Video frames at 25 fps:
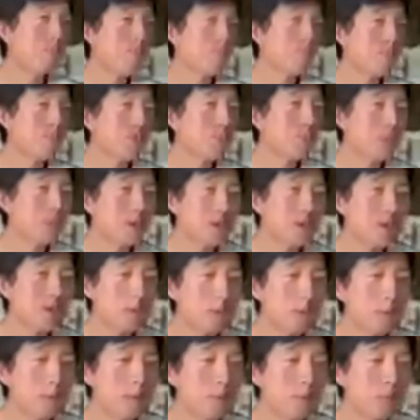for me,
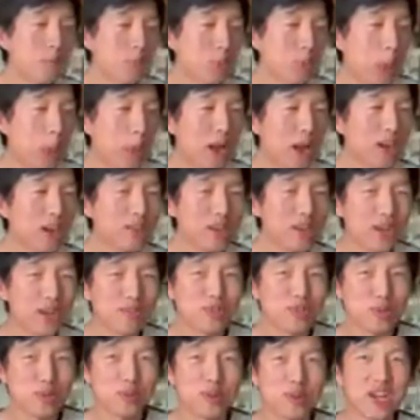I don't have
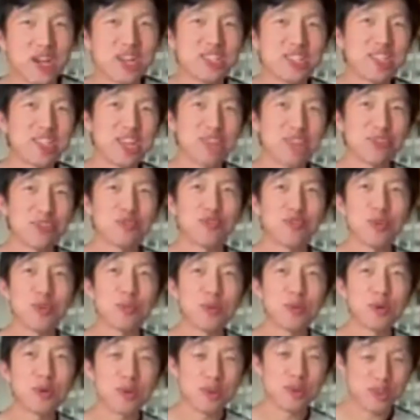super high standards for a
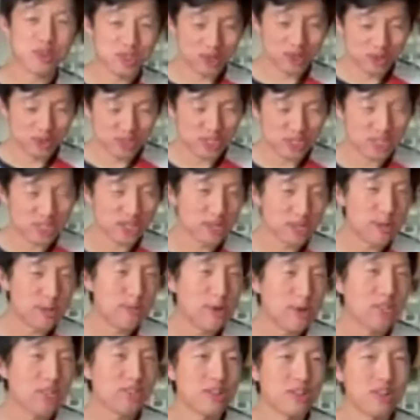burger, so it's like
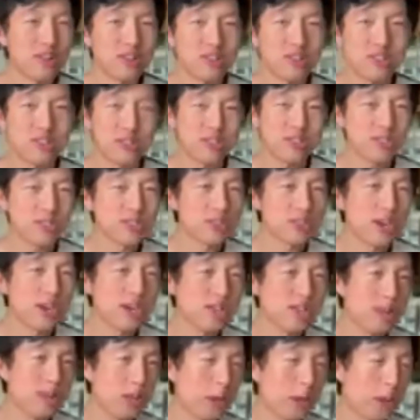as long as it's
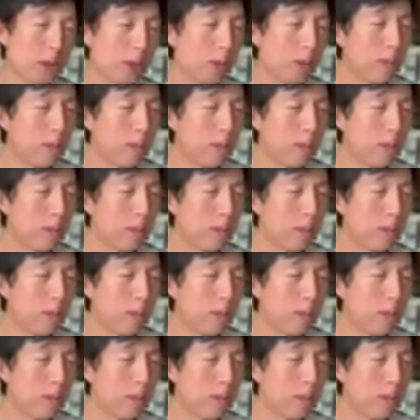got like